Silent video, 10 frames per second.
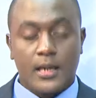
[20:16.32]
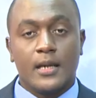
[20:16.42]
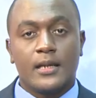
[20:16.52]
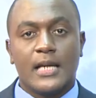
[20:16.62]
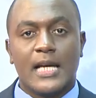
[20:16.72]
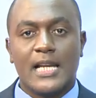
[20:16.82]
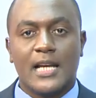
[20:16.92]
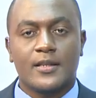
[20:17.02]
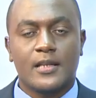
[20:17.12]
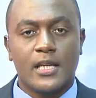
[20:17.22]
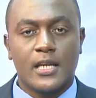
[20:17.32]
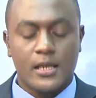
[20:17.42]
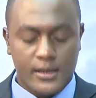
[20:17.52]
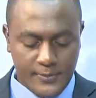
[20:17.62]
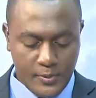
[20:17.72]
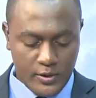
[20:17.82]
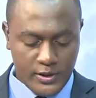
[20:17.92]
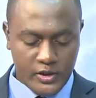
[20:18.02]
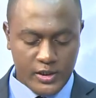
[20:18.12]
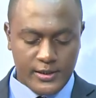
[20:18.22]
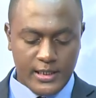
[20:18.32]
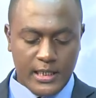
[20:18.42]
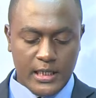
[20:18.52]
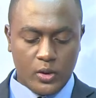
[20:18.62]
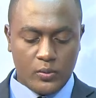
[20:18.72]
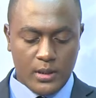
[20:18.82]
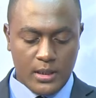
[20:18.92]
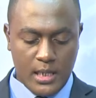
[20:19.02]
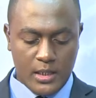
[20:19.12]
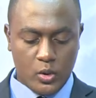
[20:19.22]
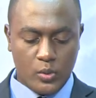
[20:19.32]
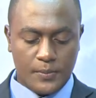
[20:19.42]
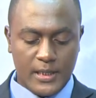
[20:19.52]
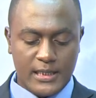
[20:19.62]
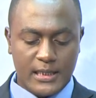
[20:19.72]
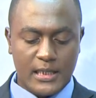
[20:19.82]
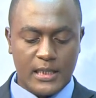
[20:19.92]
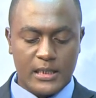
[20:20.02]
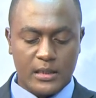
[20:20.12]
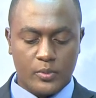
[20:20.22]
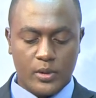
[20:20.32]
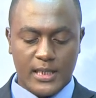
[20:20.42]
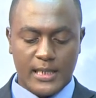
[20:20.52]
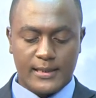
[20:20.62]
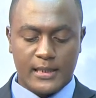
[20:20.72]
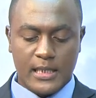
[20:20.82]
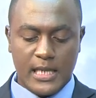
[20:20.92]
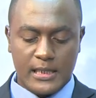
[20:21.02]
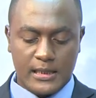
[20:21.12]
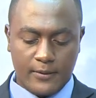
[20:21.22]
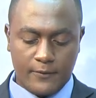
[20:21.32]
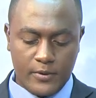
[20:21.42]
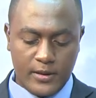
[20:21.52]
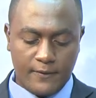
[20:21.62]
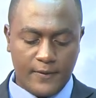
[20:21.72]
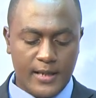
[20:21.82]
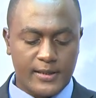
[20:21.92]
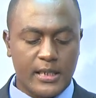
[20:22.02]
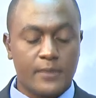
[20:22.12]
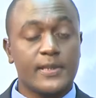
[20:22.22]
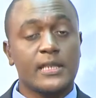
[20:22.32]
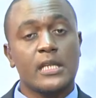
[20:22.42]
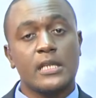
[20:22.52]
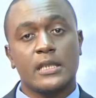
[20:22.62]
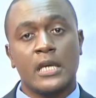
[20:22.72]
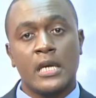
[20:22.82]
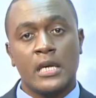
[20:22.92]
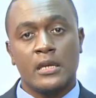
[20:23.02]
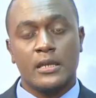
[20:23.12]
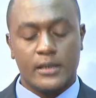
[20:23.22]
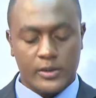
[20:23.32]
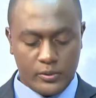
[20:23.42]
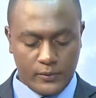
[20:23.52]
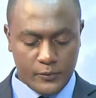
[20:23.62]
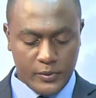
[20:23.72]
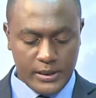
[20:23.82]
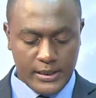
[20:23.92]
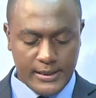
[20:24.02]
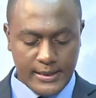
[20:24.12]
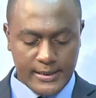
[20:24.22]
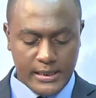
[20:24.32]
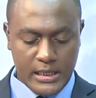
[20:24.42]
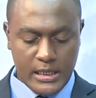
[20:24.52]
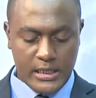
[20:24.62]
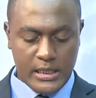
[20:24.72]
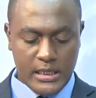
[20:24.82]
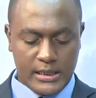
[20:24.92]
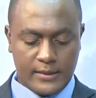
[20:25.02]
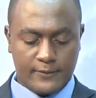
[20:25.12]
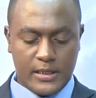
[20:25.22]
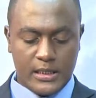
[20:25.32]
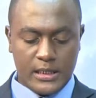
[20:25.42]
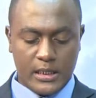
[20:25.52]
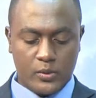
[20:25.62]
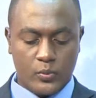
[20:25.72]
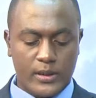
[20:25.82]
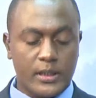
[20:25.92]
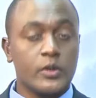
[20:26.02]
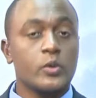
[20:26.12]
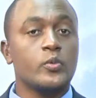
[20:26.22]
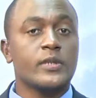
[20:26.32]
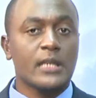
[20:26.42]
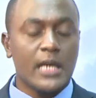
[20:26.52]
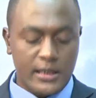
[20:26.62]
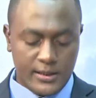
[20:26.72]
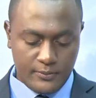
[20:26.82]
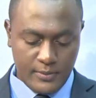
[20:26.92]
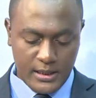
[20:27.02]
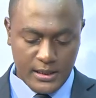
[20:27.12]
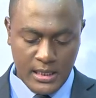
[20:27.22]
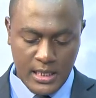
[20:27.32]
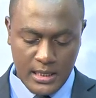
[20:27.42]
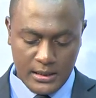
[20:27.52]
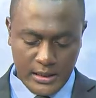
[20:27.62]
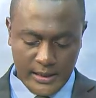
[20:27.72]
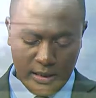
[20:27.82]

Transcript: And lastly, in sports, Chelsea can complete a leg double against Leicester for the first time since the season of 2016 and 17, when the two sides met at the